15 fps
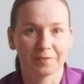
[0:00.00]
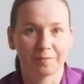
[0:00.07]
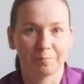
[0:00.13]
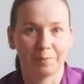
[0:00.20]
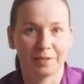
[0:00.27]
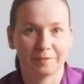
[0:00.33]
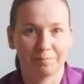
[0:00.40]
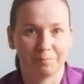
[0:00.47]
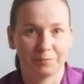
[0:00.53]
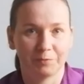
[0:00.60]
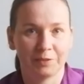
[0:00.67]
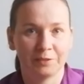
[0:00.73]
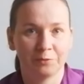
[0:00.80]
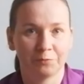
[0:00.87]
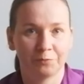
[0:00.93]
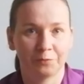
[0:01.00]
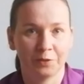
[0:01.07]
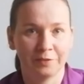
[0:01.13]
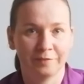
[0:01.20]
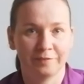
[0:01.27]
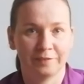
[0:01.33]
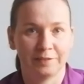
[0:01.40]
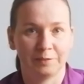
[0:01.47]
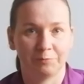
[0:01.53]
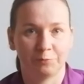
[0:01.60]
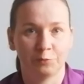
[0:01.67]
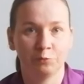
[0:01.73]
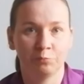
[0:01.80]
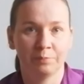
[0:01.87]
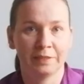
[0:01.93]
But when you firstly,
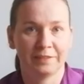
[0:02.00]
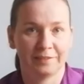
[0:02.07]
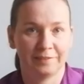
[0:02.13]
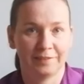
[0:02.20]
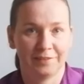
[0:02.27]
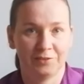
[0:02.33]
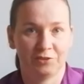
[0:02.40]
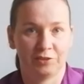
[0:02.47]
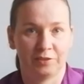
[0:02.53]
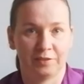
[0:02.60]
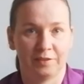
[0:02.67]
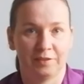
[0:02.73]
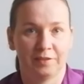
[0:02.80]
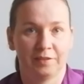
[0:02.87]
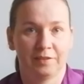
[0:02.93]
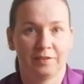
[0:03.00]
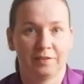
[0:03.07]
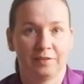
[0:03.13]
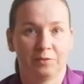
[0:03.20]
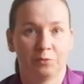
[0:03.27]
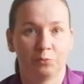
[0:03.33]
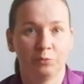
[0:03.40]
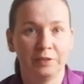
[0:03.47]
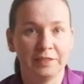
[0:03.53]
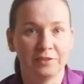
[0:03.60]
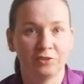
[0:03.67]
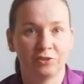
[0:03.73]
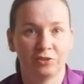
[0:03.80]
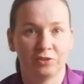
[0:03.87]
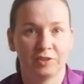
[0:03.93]
through meditation,
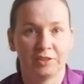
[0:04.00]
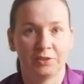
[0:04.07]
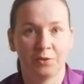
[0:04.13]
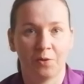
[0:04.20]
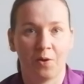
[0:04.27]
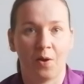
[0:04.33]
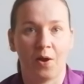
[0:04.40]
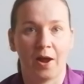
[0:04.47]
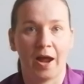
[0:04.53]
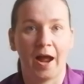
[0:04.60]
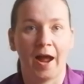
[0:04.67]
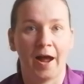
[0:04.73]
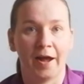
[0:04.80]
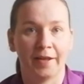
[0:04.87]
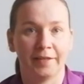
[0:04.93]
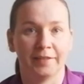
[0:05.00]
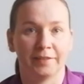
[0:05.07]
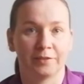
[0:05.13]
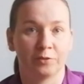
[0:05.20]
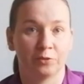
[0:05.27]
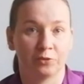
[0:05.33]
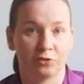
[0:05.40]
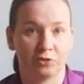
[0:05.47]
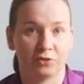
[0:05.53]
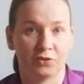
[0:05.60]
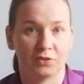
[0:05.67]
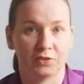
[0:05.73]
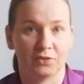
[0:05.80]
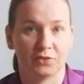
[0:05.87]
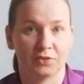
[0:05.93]
reach your higher
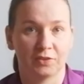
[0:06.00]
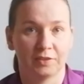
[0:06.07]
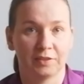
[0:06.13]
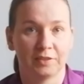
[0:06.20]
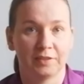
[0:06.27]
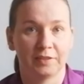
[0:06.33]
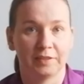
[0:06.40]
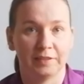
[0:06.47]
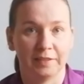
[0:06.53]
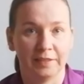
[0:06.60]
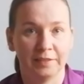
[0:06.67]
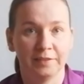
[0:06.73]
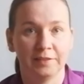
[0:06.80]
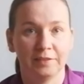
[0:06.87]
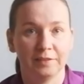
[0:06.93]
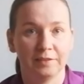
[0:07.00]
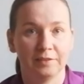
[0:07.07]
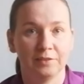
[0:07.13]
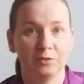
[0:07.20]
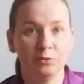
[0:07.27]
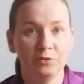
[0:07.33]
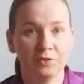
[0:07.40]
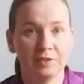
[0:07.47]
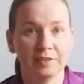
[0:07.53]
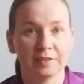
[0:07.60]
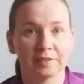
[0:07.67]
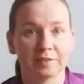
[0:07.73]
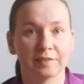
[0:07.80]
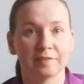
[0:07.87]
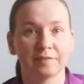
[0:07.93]
consciousness, then you see
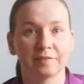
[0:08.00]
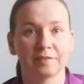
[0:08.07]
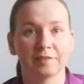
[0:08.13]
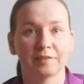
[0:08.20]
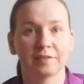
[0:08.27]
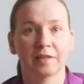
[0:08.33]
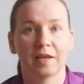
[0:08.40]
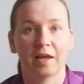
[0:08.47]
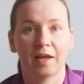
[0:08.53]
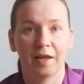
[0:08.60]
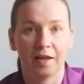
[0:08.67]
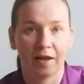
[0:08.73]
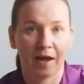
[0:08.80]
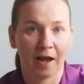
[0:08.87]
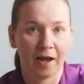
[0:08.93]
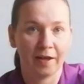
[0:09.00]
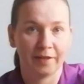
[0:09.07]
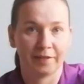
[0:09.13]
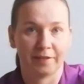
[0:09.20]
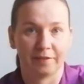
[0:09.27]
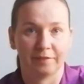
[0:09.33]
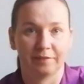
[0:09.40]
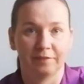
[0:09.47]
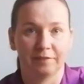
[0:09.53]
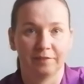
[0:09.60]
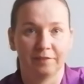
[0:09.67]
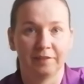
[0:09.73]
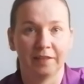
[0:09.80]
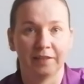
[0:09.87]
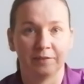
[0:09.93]
it is higher
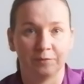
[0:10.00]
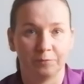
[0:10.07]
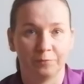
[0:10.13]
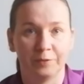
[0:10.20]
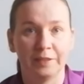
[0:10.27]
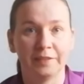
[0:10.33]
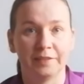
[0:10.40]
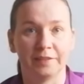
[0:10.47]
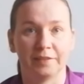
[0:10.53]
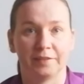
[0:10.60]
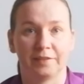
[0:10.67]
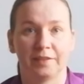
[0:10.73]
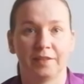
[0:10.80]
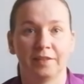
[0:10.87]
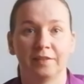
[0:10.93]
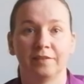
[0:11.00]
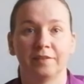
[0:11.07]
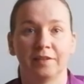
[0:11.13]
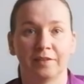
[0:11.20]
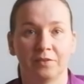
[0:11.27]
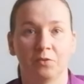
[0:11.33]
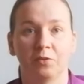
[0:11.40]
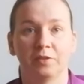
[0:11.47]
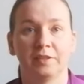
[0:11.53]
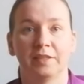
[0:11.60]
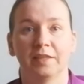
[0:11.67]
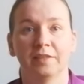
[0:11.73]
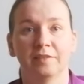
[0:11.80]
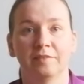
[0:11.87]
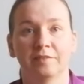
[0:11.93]
than thinking and then all the
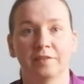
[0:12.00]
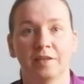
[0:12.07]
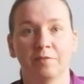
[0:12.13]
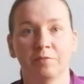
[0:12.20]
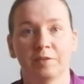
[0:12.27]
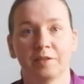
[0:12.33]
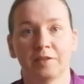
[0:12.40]
other stuff.